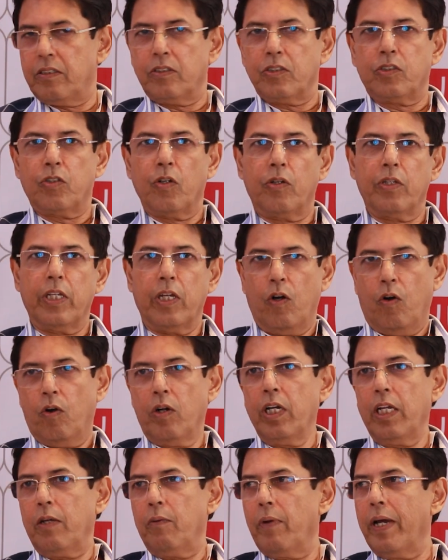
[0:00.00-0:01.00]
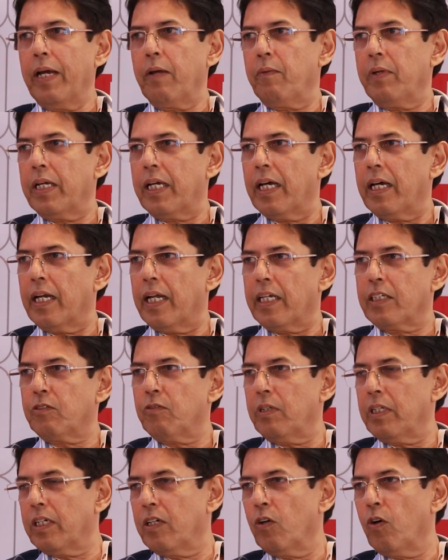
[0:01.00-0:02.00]
So the only way we can
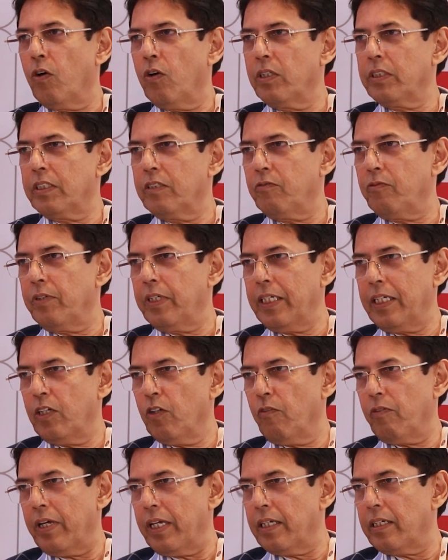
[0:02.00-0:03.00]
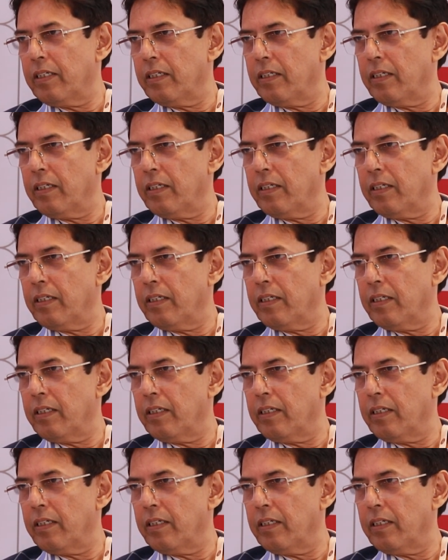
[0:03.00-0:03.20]
actually grow is if we innovate.